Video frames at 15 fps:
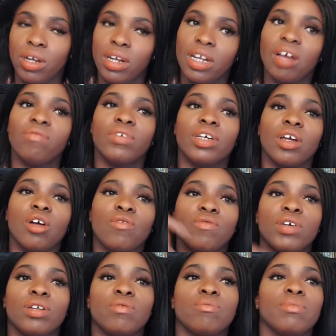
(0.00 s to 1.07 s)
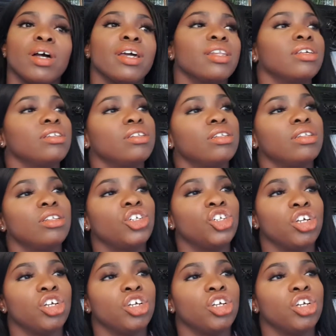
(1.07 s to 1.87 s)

Another girlfriend of mine, and,